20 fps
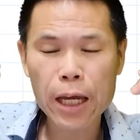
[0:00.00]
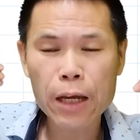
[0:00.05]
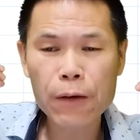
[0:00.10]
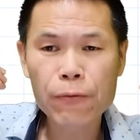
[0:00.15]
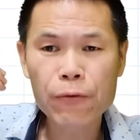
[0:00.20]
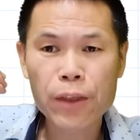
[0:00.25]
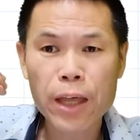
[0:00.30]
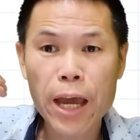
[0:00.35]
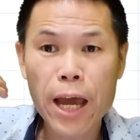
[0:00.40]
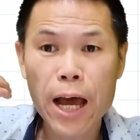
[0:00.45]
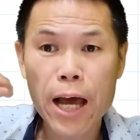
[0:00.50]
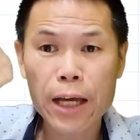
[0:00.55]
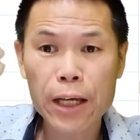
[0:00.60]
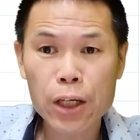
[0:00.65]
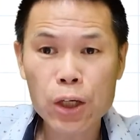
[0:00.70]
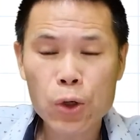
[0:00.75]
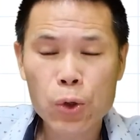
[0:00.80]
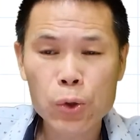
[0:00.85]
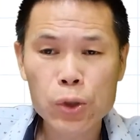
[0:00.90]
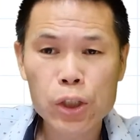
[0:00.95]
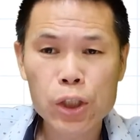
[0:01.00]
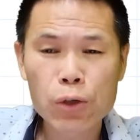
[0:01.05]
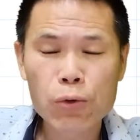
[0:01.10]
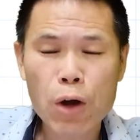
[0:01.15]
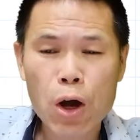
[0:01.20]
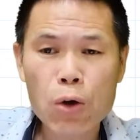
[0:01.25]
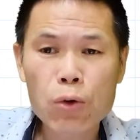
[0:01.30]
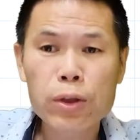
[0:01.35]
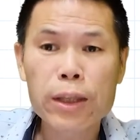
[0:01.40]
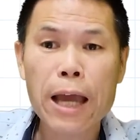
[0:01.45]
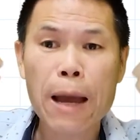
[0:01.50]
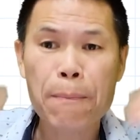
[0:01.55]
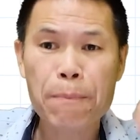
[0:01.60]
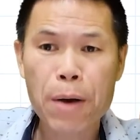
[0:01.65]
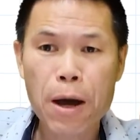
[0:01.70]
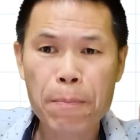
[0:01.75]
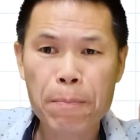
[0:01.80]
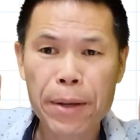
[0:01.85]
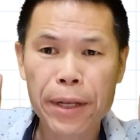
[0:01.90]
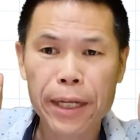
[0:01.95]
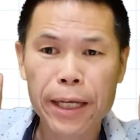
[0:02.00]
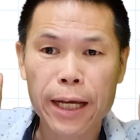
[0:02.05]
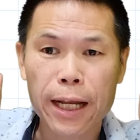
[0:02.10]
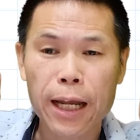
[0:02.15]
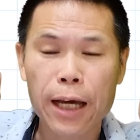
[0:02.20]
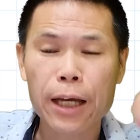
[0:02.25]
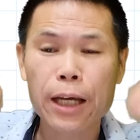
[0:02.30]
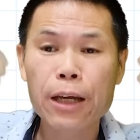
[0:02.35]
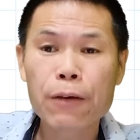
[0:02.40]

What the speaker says: If they are equal 0, they are perpendicular.